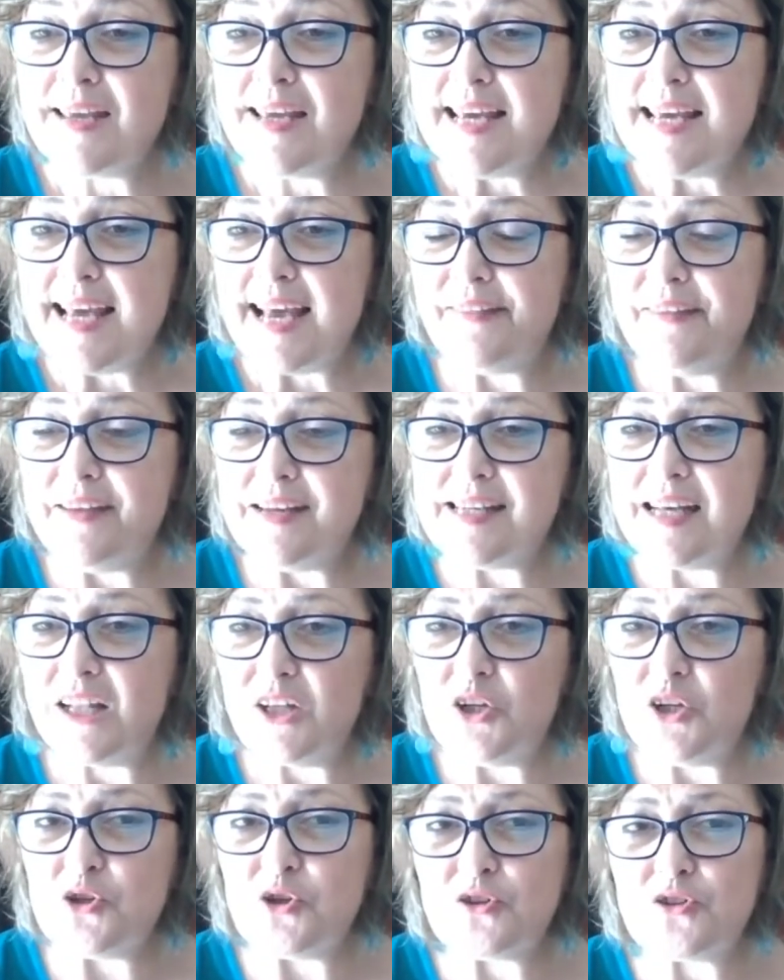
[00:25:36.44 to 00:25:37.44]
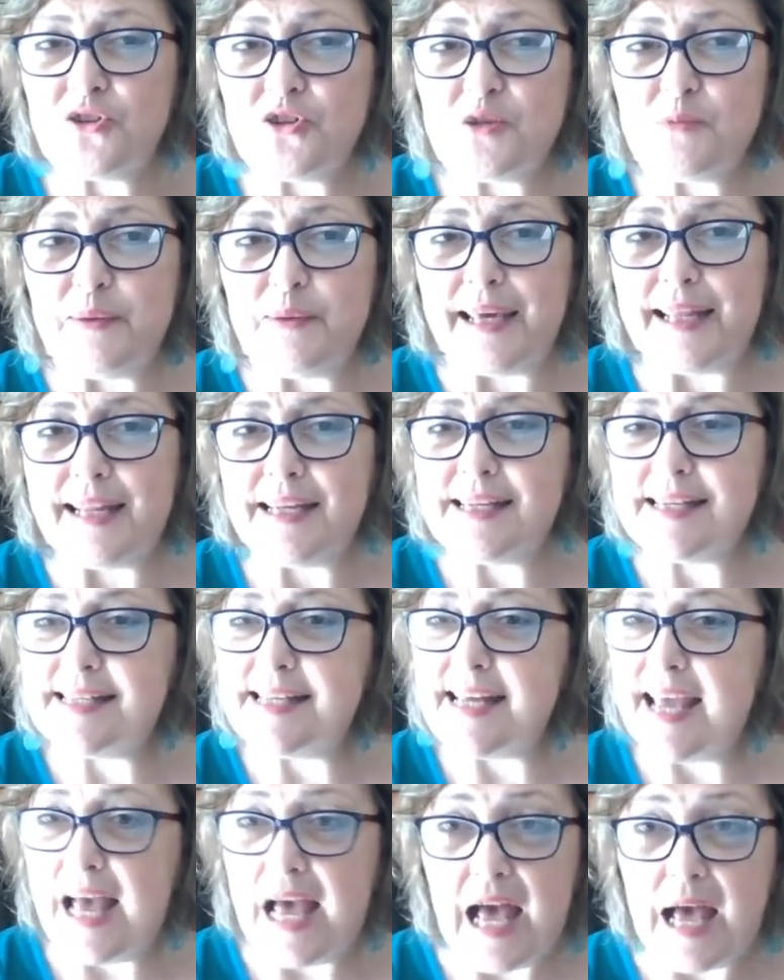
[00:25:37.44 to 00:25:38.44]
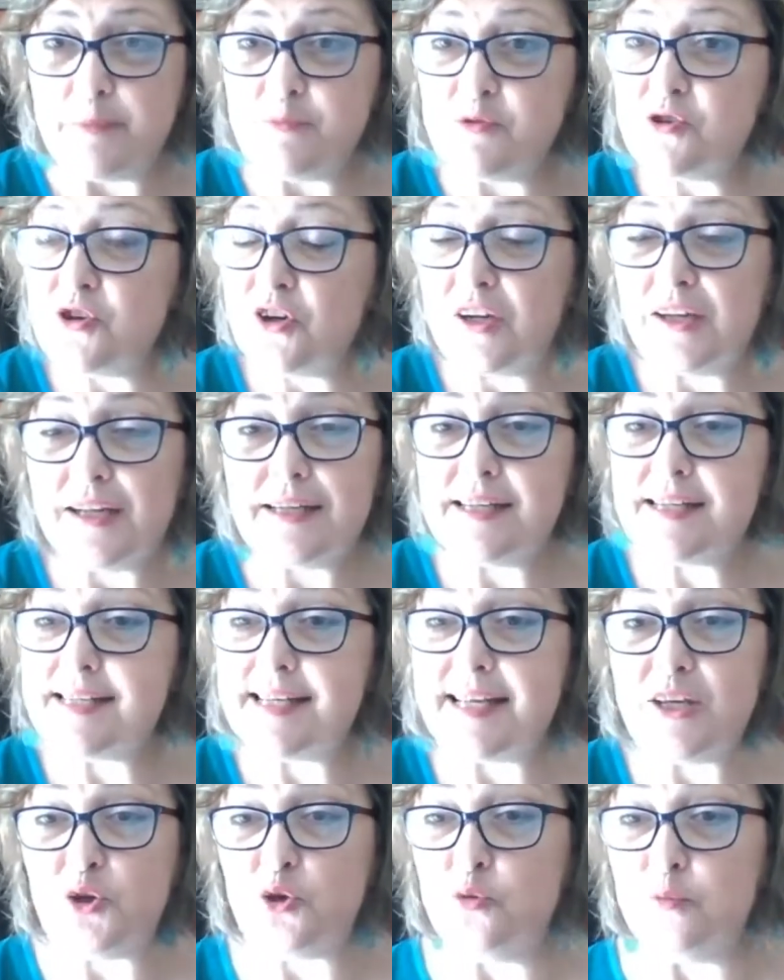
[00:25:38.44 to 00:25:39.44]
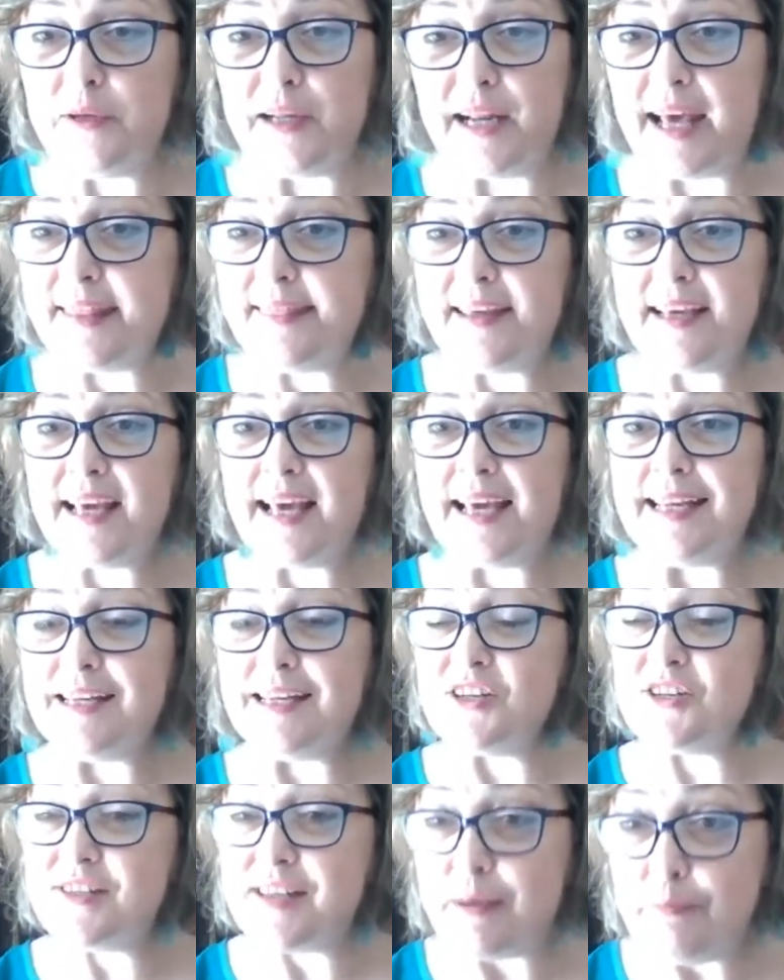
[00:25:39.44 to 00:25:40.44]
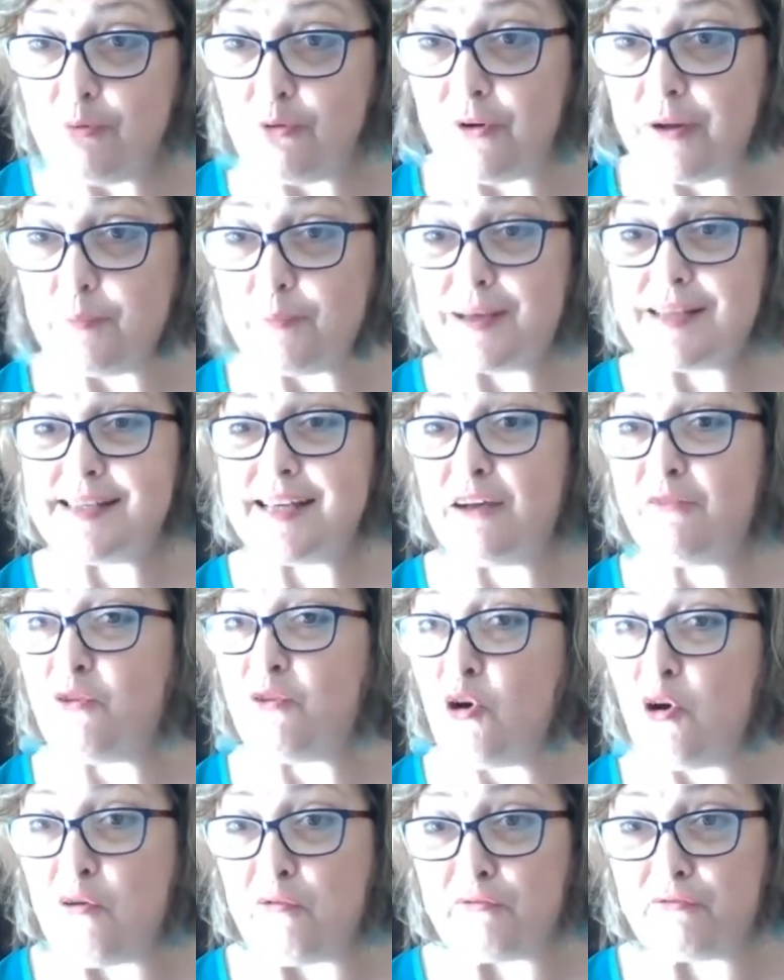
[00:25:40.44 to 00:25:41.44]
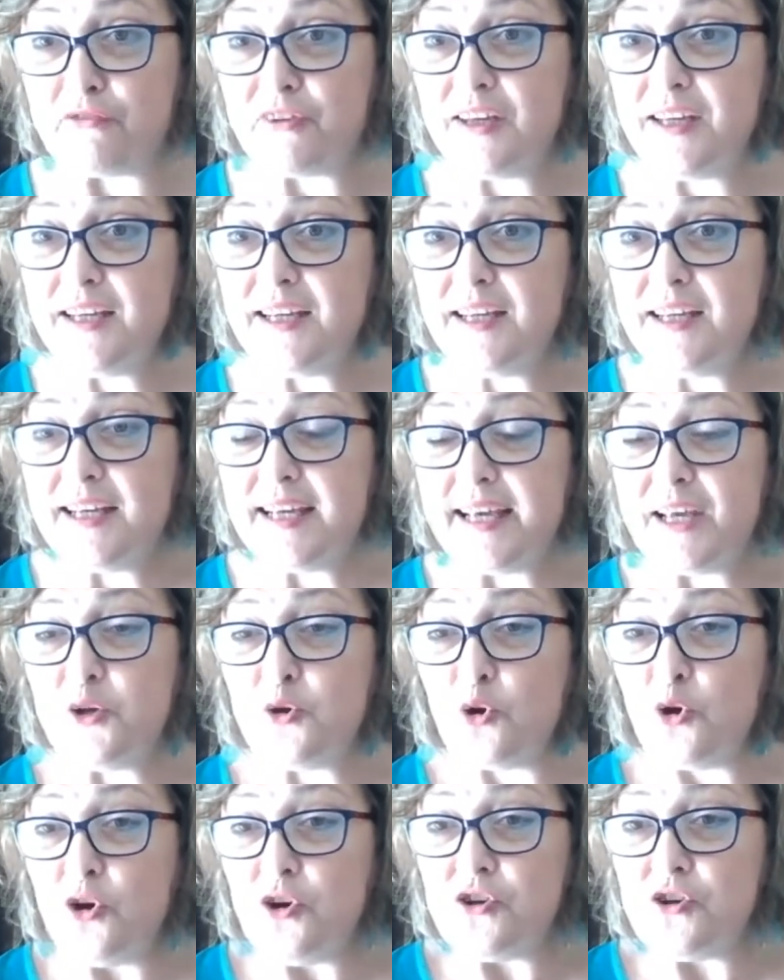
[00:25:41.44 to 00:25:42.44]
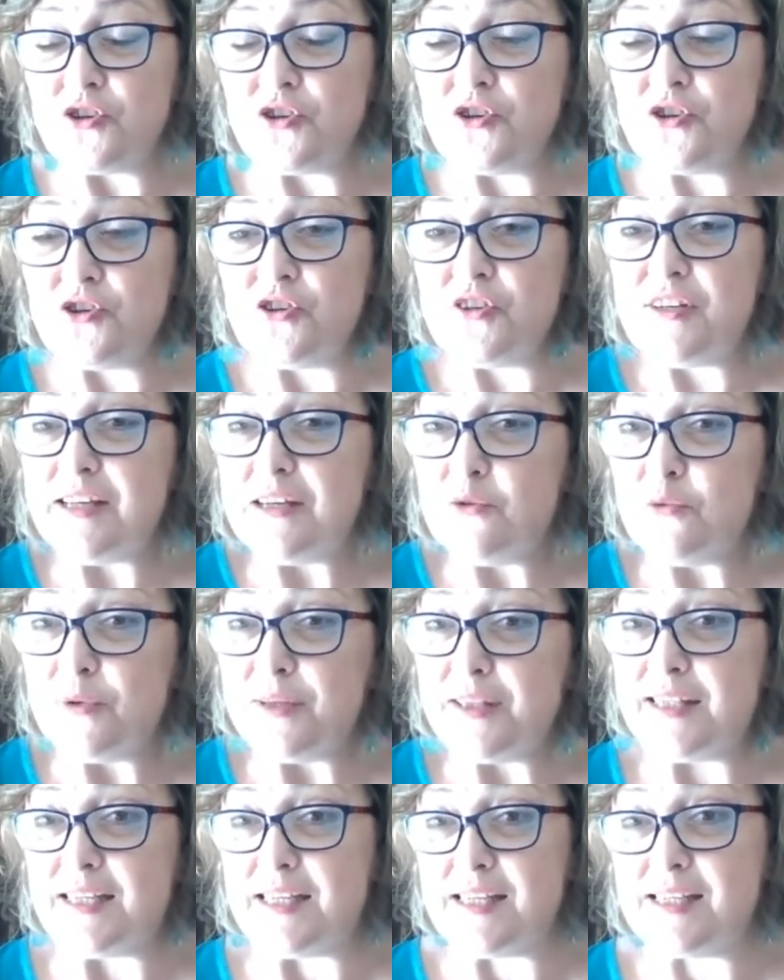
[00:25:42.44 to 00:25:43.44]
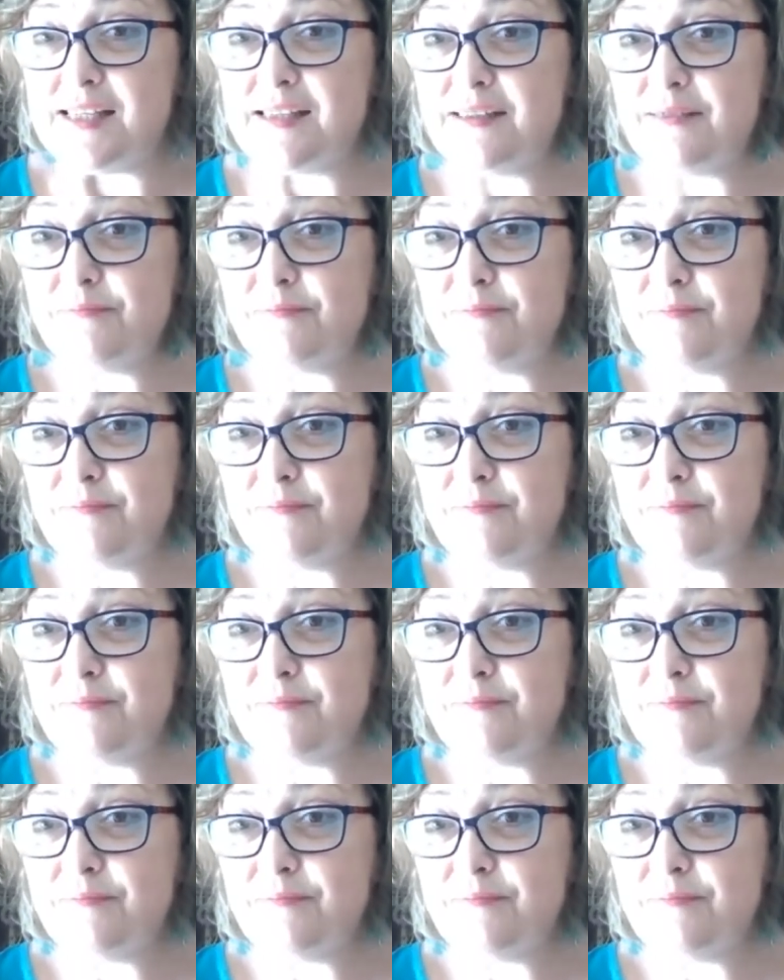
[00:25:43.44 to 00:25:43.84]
And the Italian doctor is beginning to say, I'm struggling to stay human. I think I need to separate myself off in order to deal with this.